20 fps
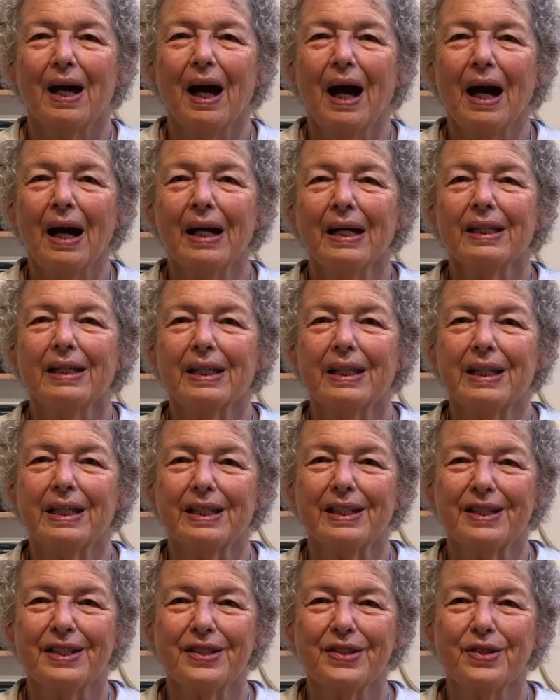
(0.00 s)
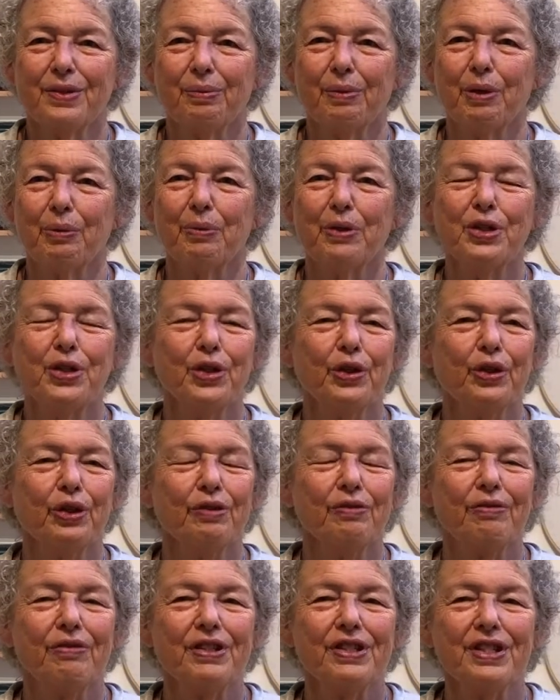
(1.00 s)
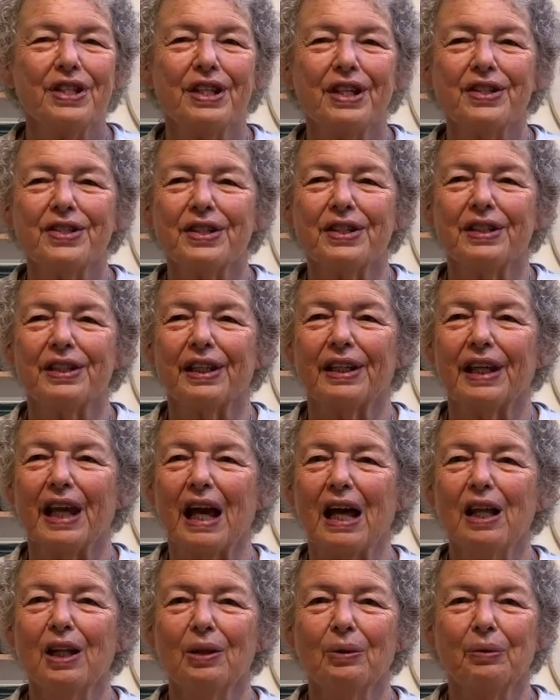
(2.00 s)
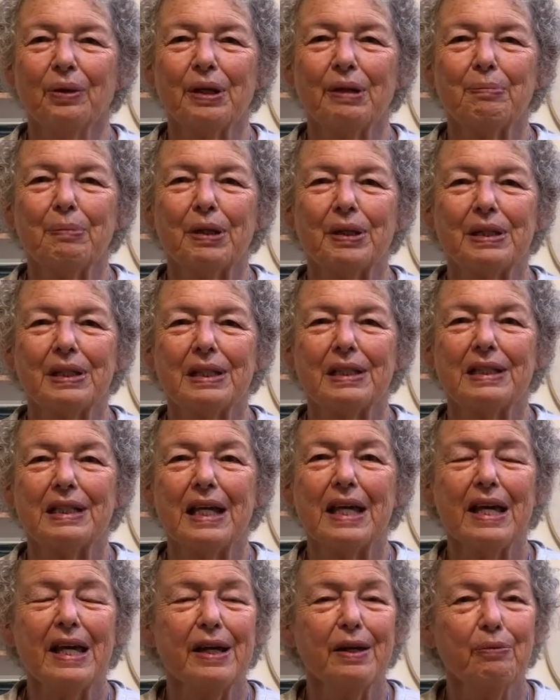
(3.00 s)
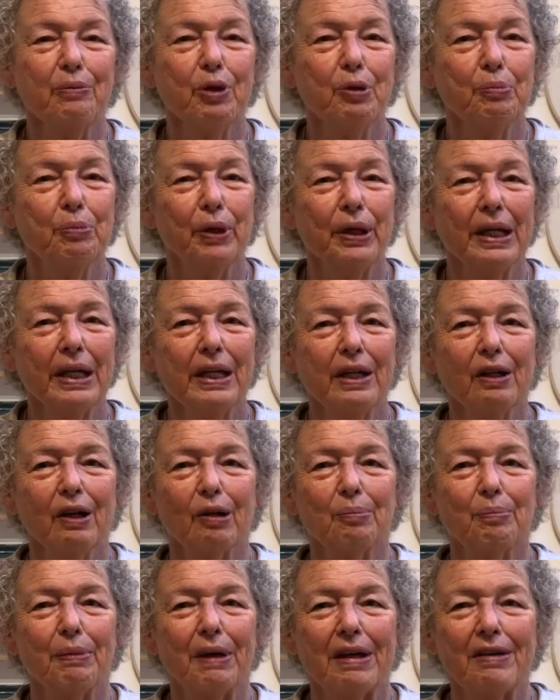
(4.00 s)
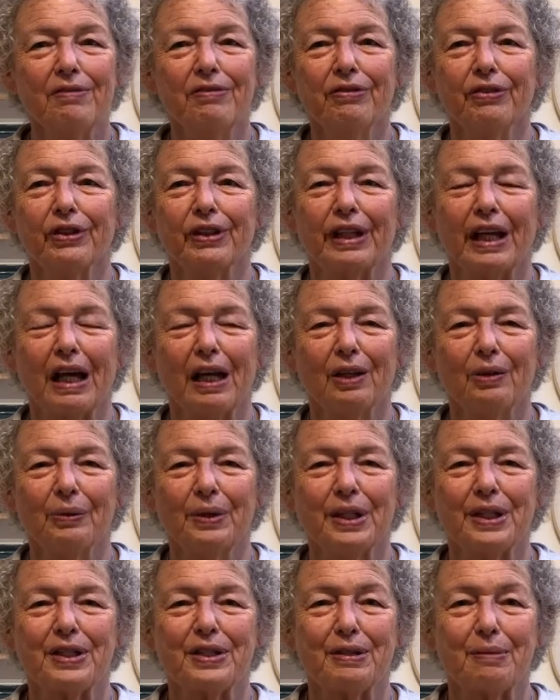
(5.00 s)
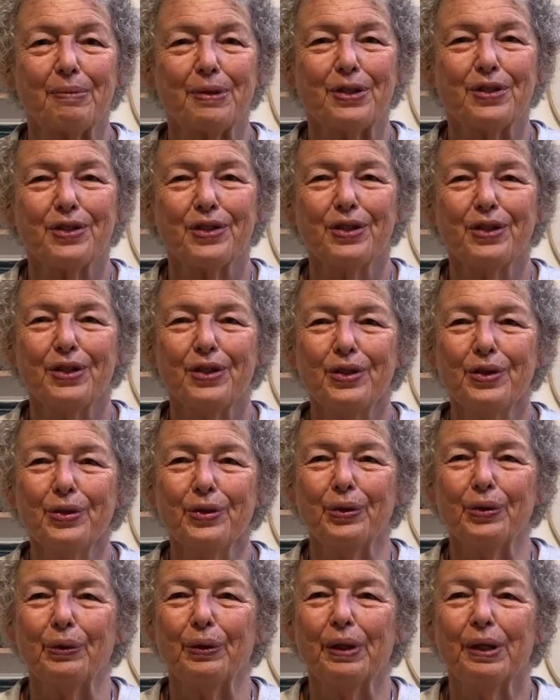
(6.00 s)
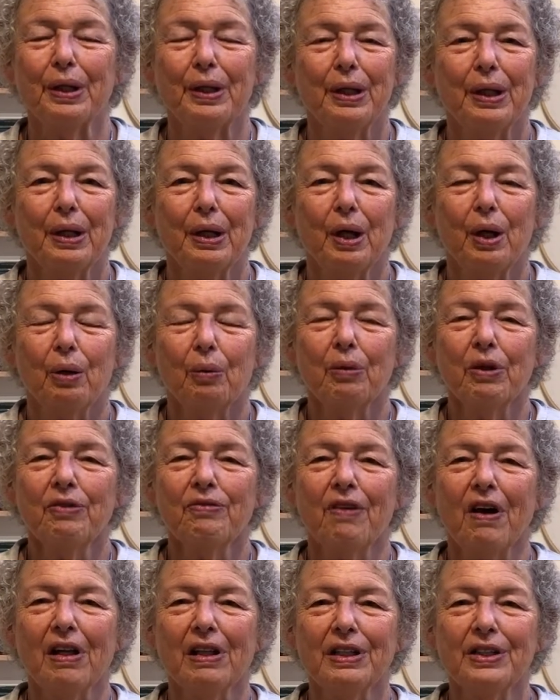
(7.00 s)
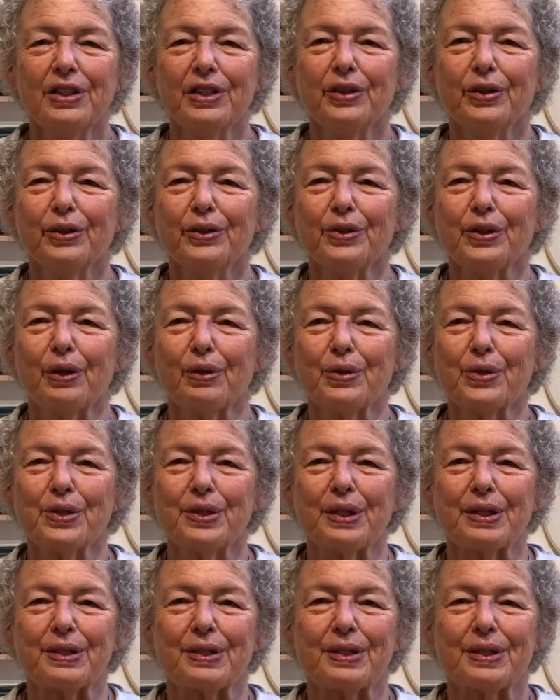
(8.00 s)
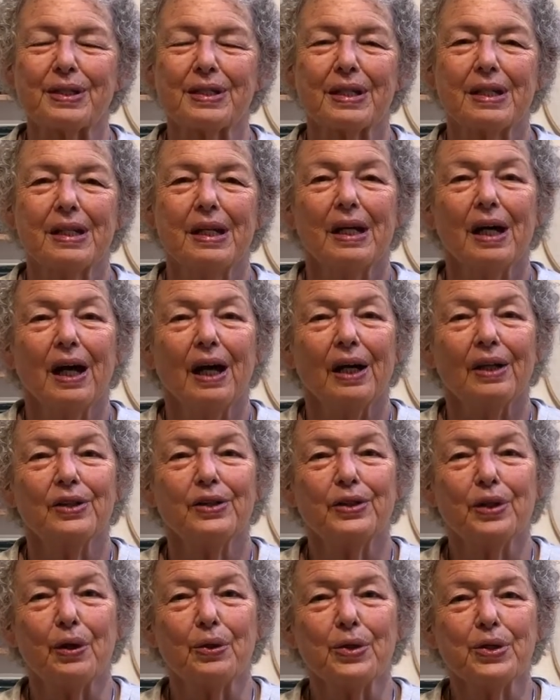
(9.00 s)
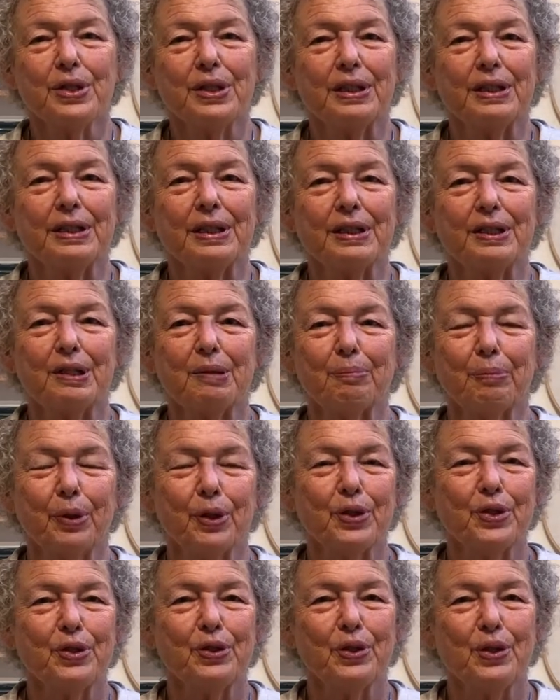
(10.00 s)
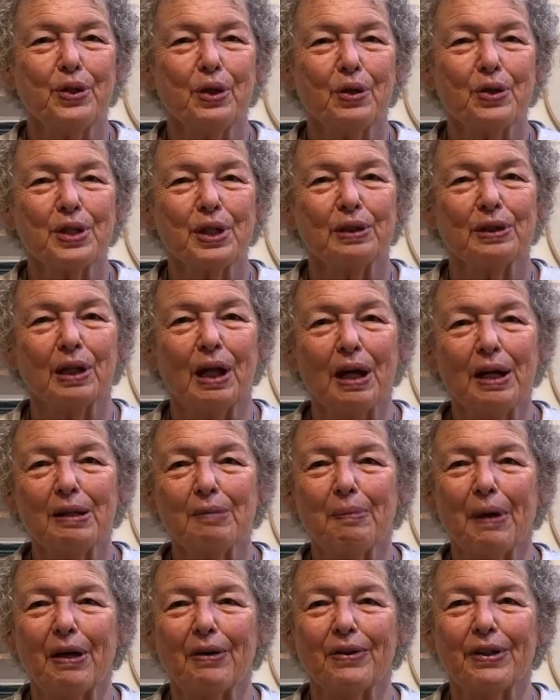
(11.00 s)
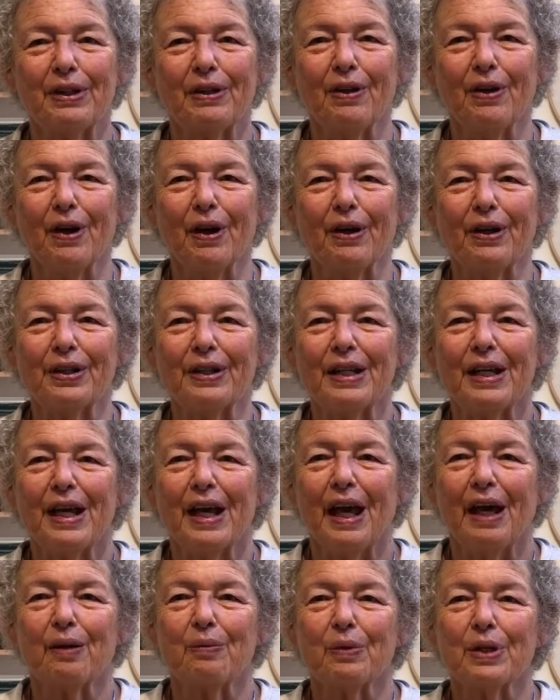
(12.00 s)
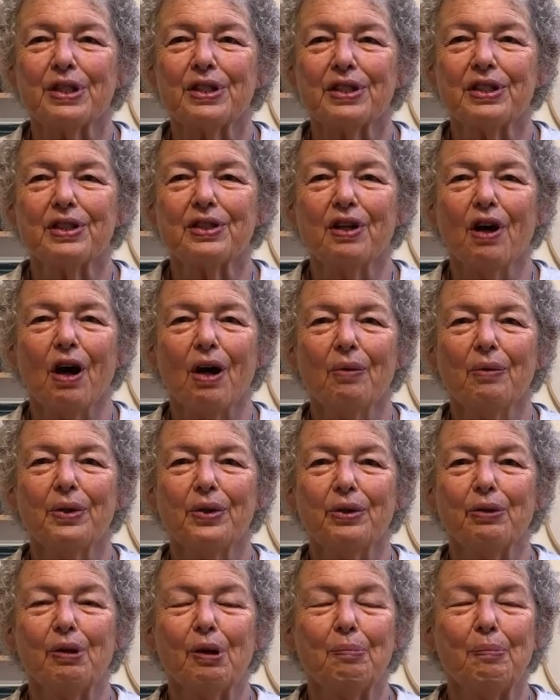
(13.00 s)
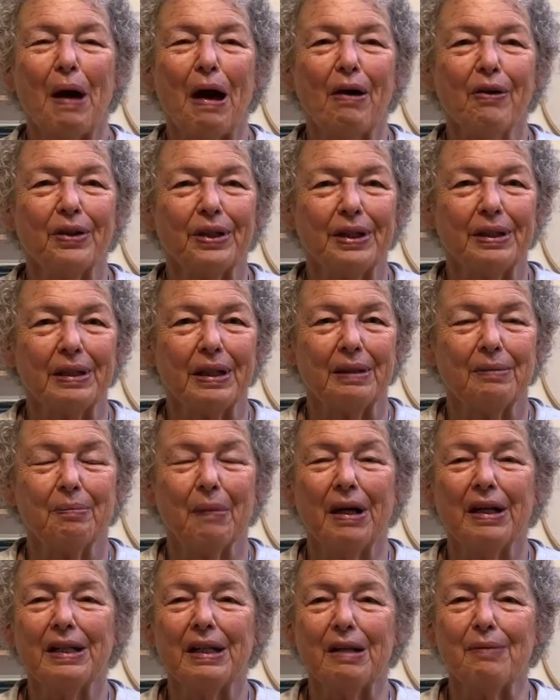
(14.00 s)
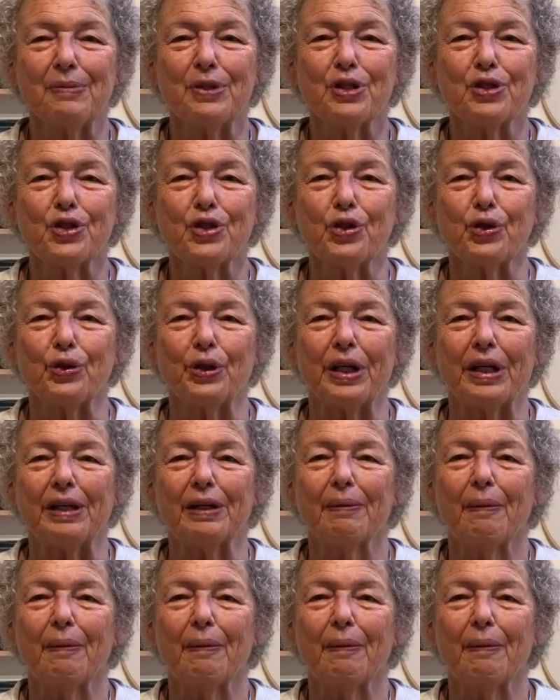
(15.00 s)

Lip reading: Hi kids, we wish you could visit us in the gallery, but today we're bringing our Bedford Gallery exhibits to you. We're volunteer docents. A docent is a person who knows a lot about the art and wants to talk with you about it, and my name is Judy.